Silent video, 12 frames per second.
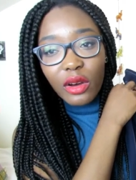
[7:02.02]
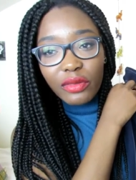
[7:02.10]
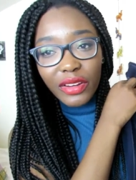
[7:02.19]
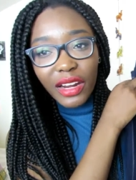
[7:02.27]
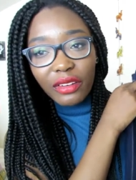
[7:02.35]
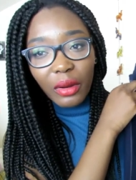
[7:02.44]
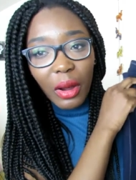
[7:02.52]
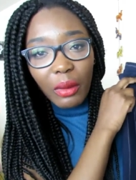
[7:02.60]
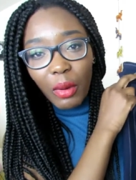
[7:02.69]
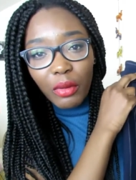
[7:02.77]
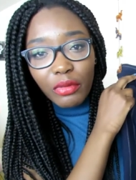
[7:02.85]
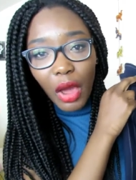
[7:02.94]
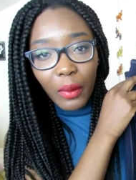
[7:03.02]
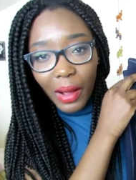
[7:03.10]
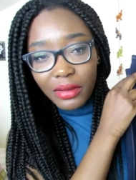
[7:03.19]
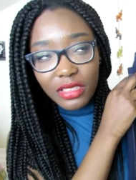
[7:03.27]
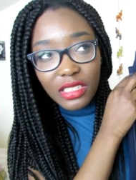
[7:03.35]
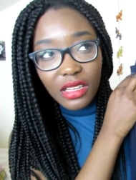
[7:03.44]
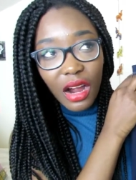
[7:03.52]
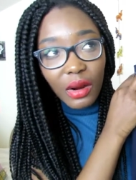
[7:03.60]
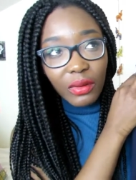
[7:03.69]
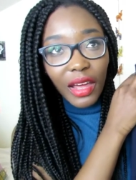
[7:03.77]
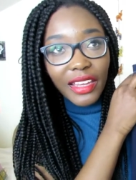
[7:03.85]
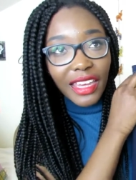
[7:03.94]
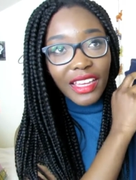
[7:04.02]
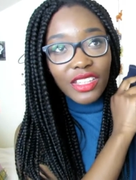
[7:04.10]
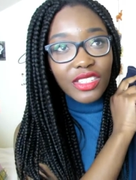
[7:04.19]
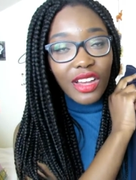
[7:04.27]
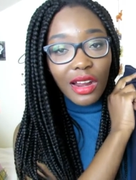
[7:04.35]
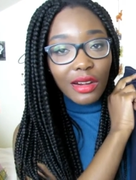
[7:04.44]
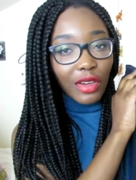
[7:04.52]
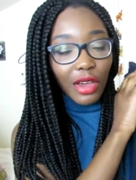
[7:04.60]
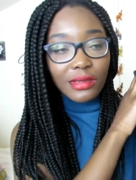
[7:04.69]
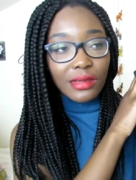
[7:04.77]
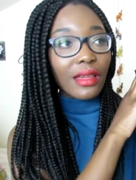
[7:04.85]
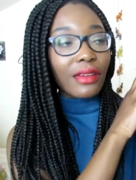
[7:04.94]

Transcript: of, and I won't know how to style, like it just kind of goes with